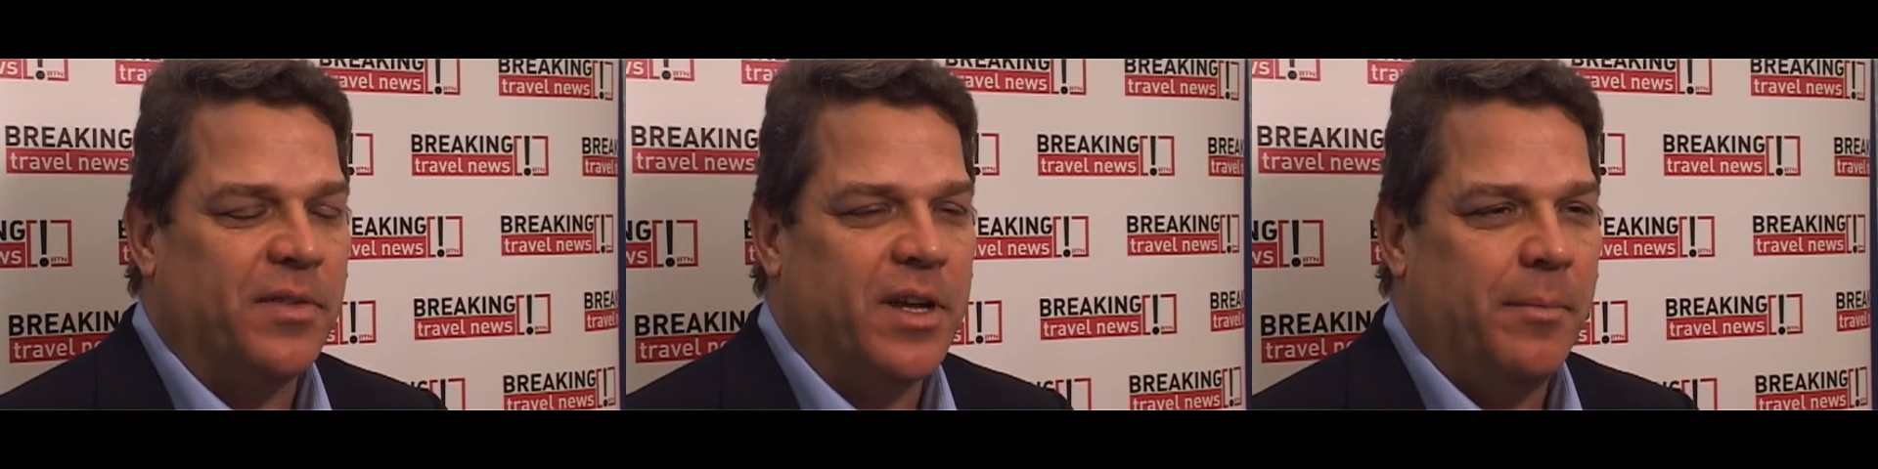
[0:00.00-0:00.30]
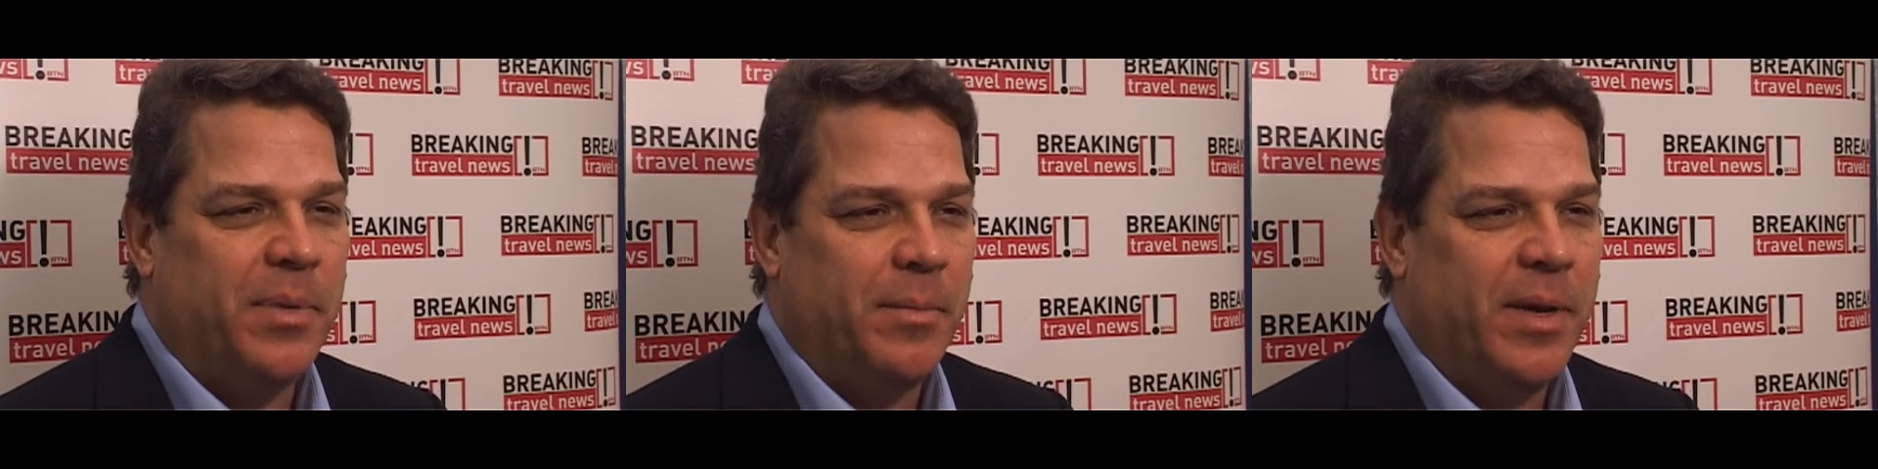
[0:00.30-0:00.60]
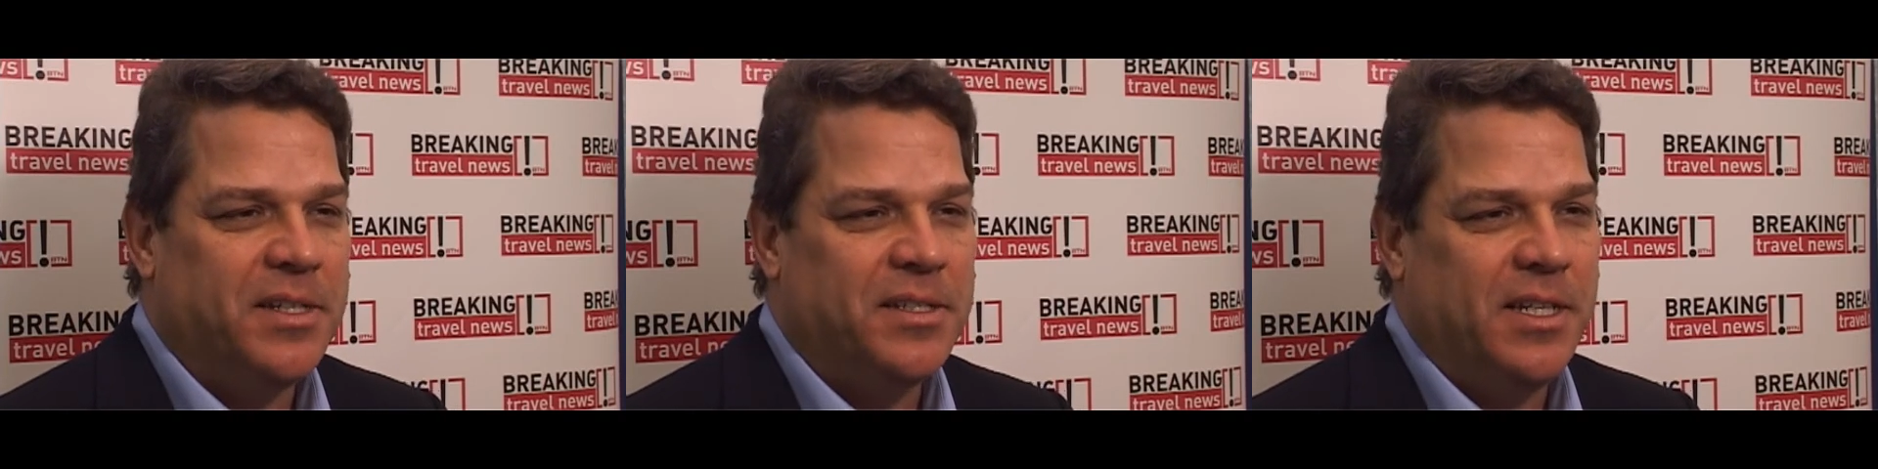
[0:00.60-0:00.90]
of the company
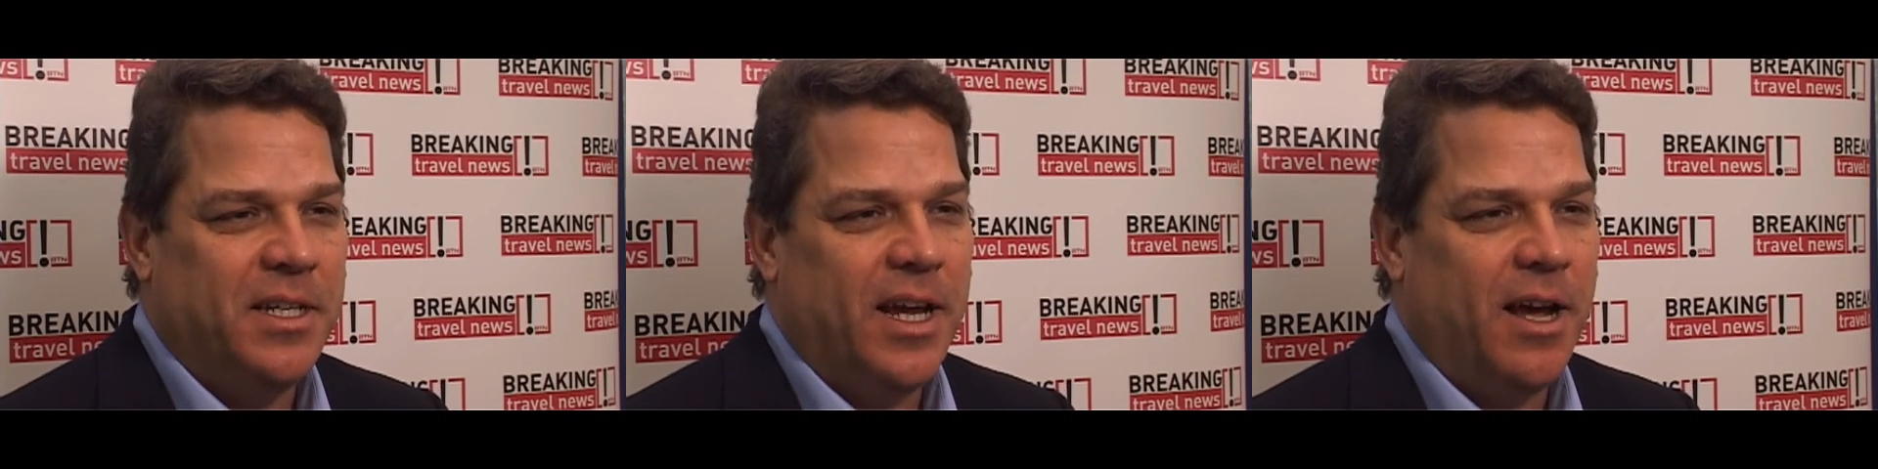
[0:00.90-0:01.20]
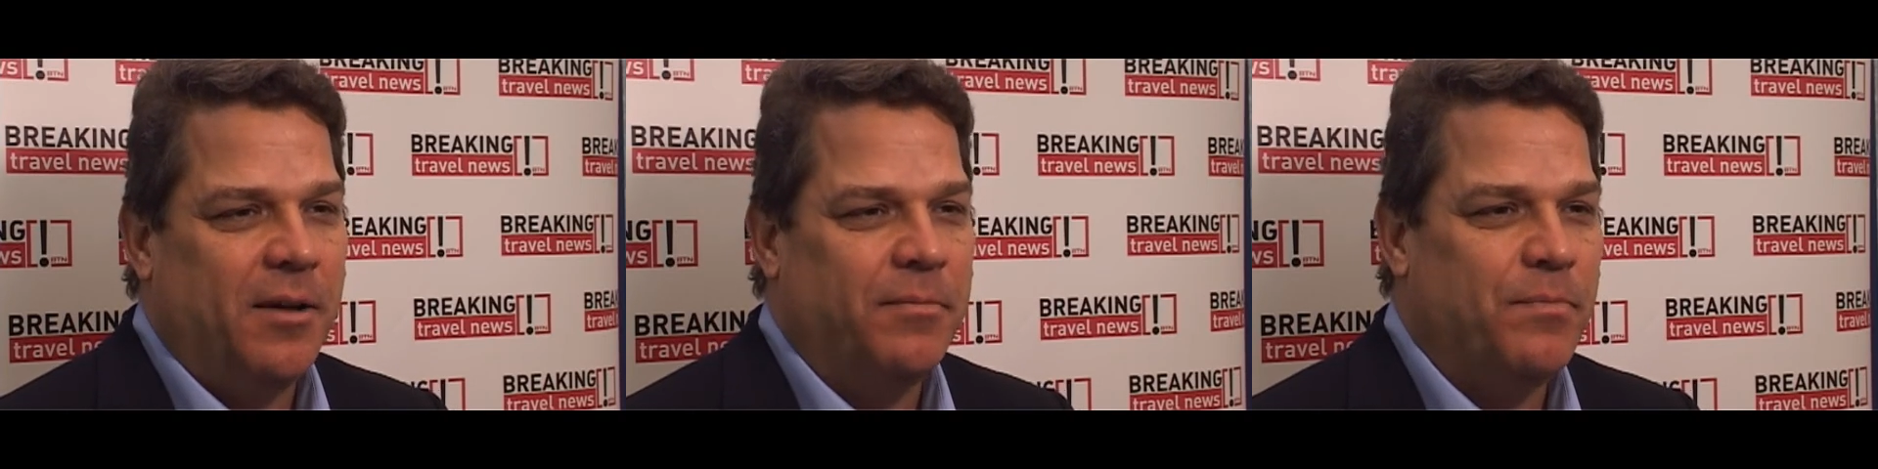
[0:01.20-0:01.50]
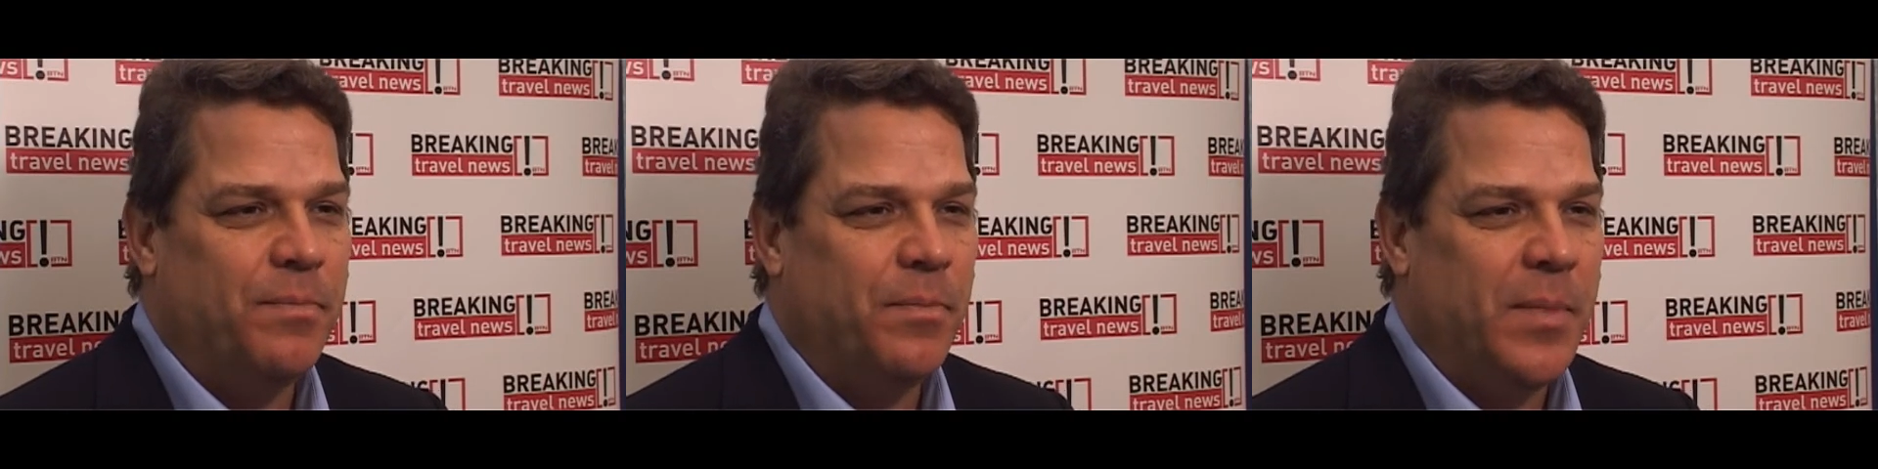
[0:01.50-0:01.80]
may
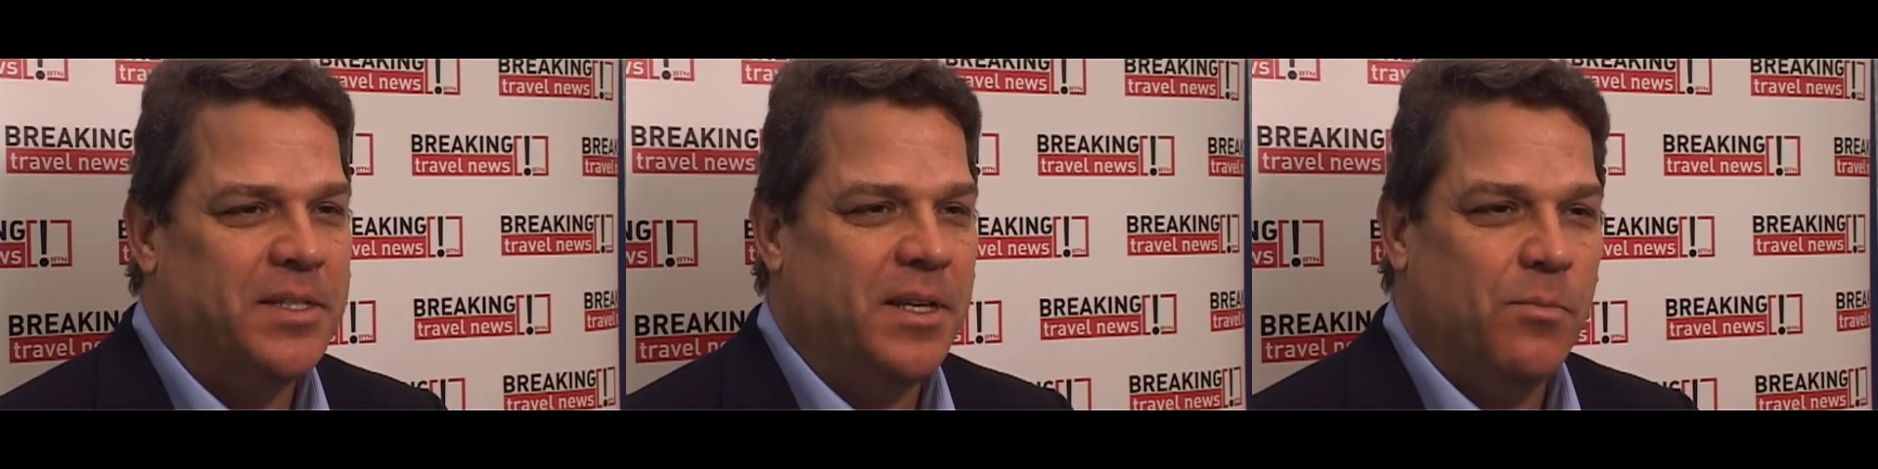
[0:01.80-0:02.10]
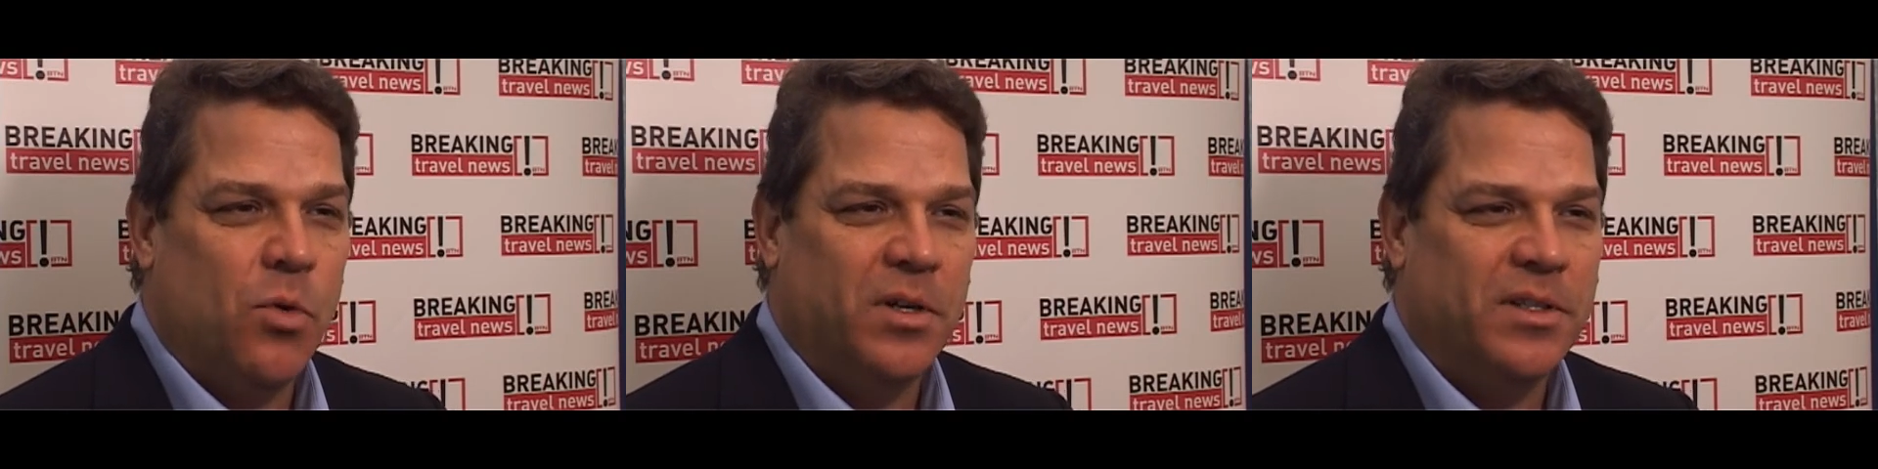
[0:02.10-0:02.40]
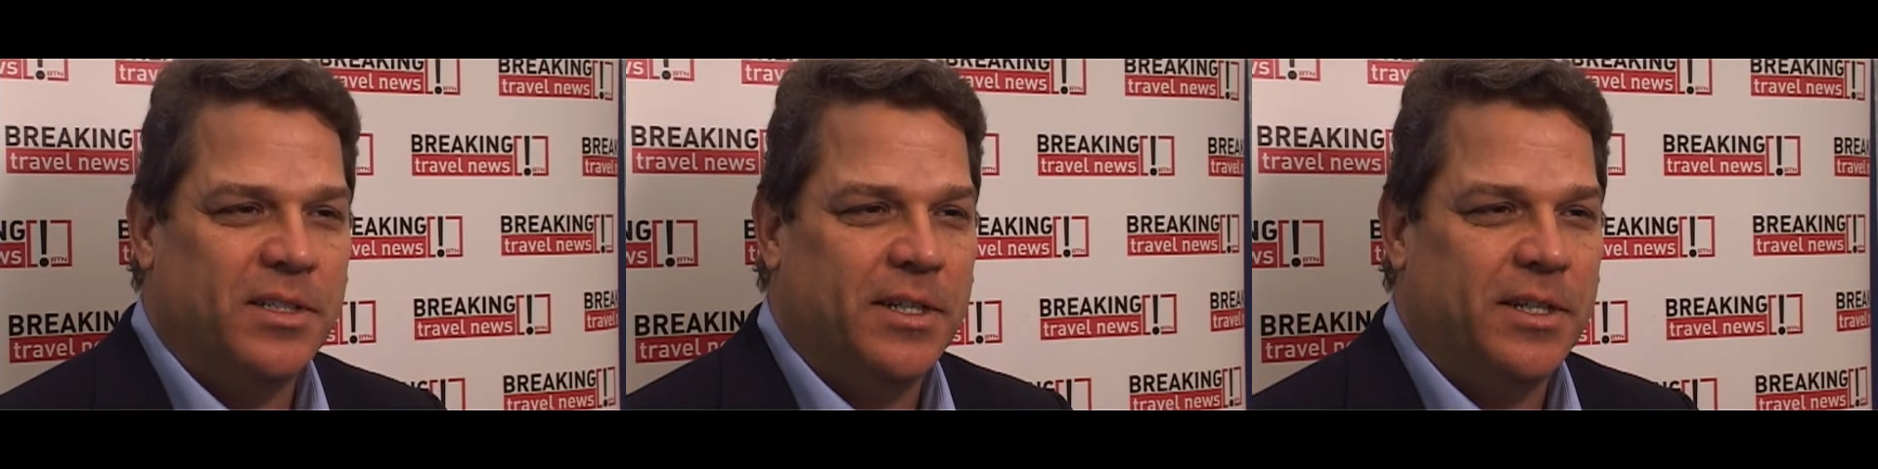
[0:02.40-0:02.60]
see more